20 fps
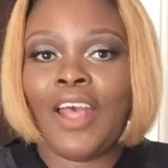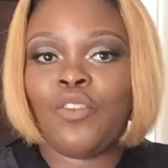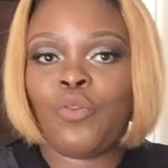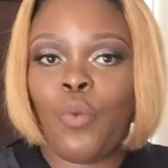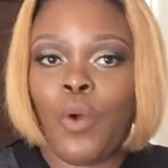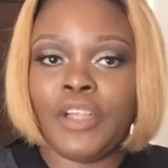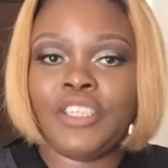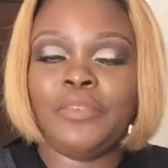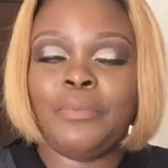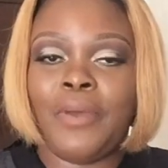
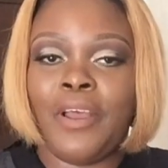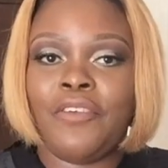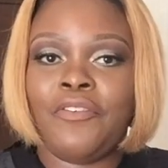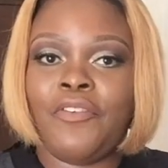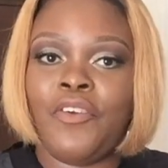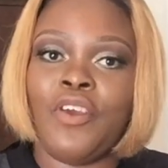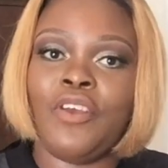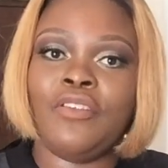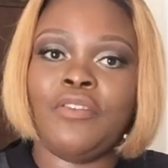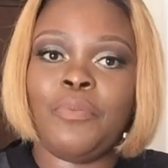guys watched my
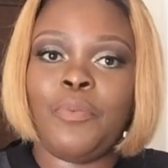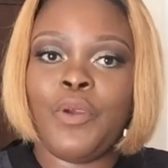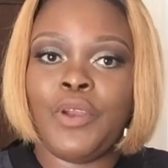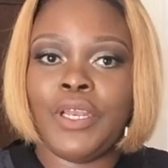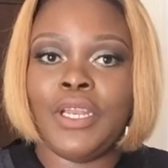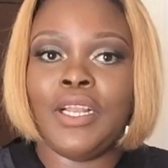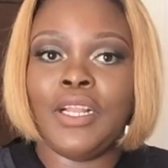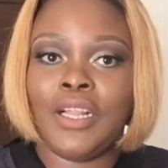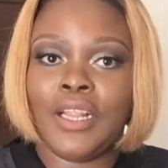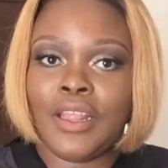first
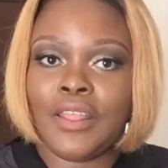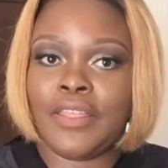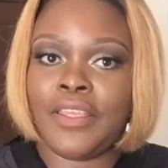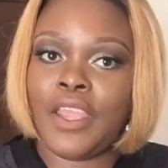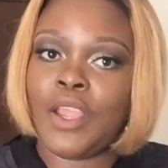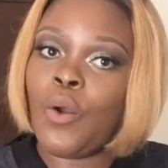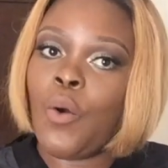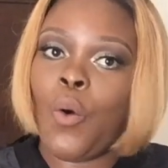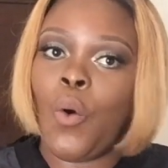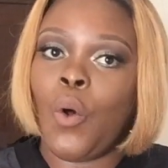Pretty Little
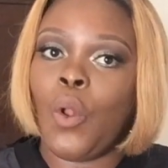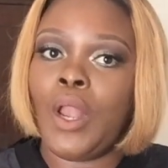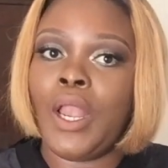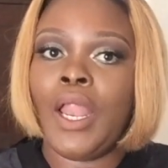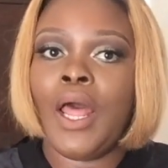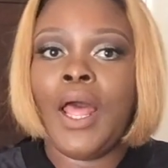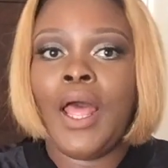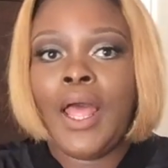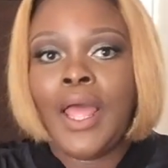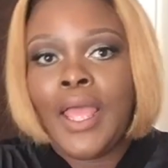Thing
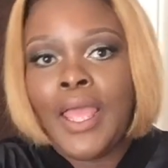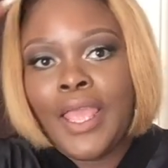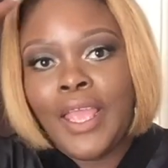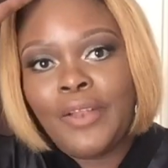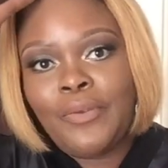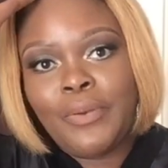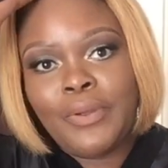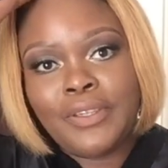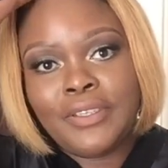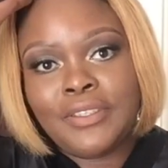haul,
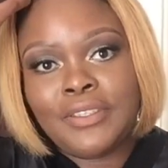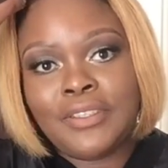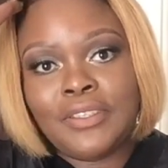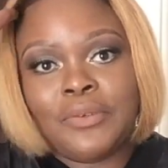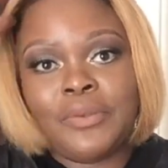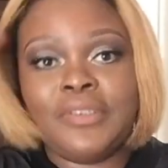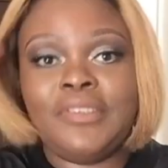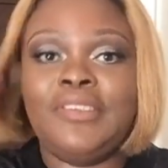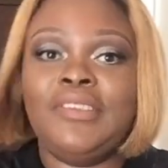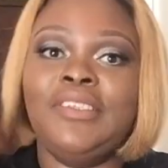it was
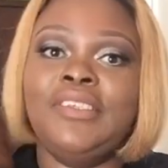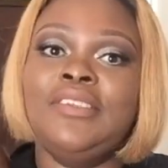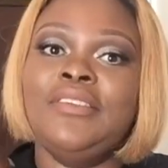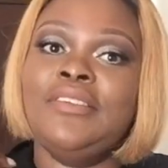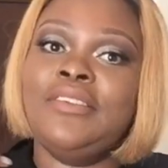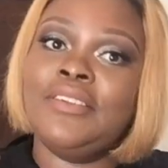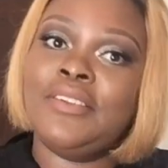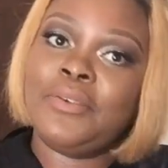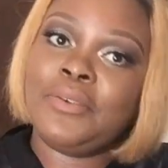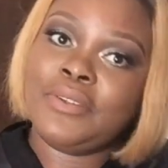
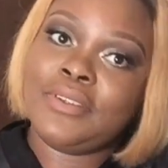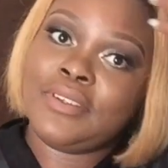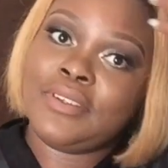scenes.